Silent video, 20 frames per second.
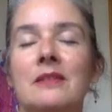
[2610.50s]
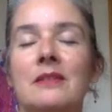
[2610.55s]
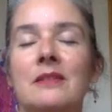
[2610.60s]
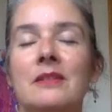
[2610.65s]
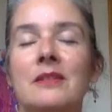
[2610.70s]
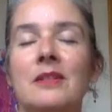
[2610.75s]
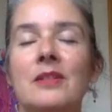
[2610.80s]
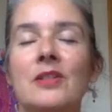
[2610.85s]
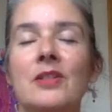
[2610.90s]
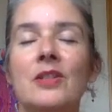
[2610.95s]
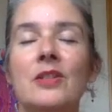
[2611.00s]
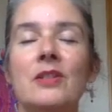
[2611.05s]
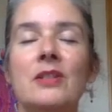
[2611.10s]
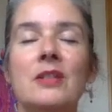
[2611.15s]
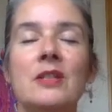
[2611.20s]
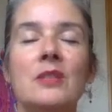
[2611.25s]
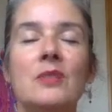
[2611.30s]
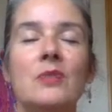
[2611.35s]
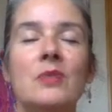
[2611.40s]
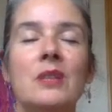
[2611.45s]
And
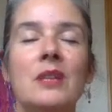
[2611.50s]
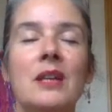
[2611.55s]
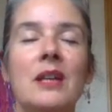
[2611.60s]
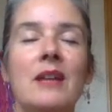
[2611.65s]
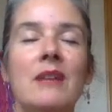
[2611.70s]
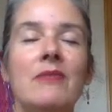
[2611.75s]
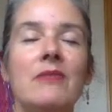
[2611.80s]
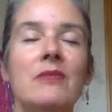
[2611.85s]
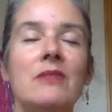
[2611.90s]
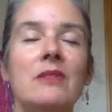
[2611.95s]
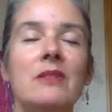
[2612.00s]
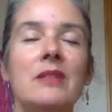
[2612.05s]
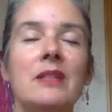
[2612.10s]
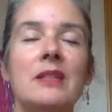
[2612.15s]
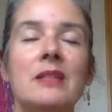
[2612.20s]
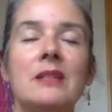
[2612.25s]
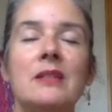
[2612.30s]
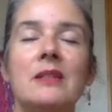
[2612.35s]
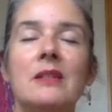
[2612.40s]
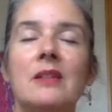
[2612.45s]
notice whatever
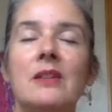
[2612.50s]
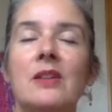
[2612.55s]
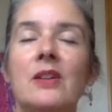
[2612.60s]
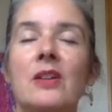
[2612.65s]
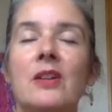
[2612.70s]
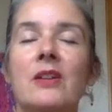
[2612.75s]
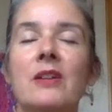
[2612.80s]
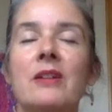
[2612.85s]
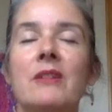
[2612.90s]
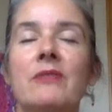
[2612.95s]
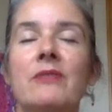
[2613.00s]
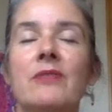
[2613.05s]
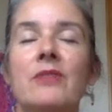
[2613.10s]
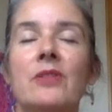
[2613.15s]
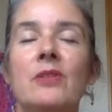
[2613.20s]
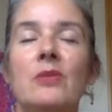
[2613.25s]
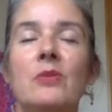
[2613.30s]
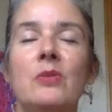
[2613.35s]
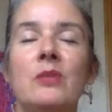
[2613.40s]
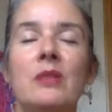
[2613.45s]
is occurring for
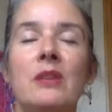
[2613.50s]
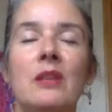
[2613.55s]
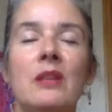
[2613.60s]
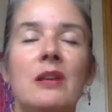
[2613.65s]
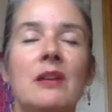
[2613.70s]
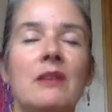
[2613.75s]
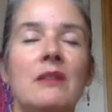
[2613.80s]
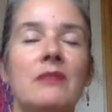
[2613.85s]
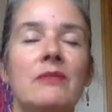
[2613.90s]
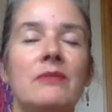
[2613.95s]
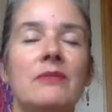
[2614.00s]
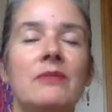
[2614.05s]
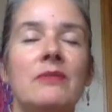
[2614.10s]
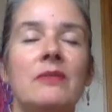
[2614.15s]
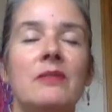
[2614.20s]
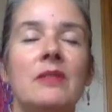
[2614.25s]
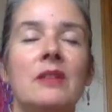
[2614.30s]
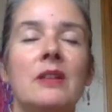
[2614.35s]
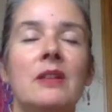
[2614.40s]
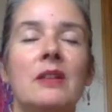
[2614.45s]
you with love.
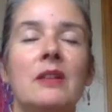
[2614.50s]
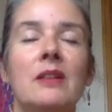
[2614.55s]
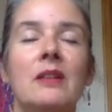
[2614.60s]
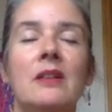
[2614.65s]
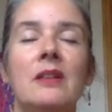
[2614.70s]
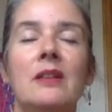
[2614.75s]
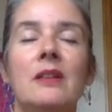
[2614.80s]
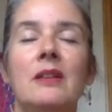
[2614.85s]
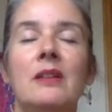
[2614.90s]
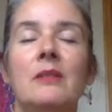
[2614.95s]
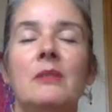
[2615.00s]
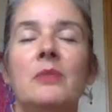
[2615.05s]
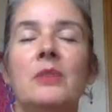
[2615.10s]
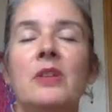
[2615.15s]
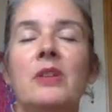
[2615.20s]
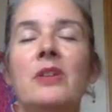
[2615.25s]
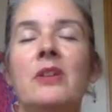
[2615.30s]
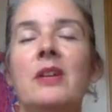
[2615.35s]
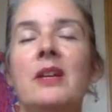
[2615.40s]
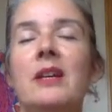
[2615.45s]
Bring
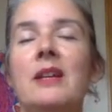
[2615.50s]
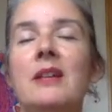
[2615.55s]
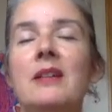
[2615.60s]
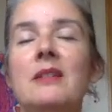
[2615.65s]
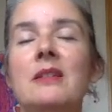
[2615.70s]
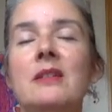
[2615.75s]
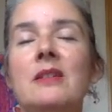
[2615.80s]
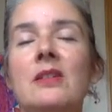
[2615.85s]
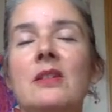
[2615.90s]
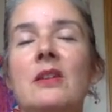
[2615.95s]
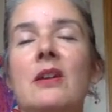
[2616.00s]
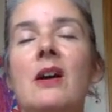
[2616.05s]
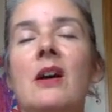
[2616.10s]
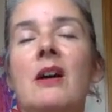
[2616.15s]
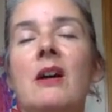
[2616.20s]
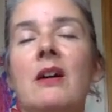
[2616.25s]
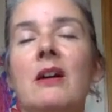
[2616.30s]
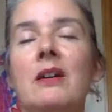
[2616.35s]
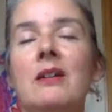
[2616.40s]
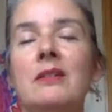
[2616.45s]
your hands to your
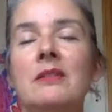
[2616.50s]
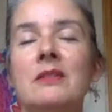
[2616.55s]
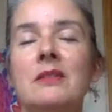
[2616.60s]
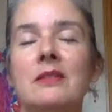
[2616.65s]
heart.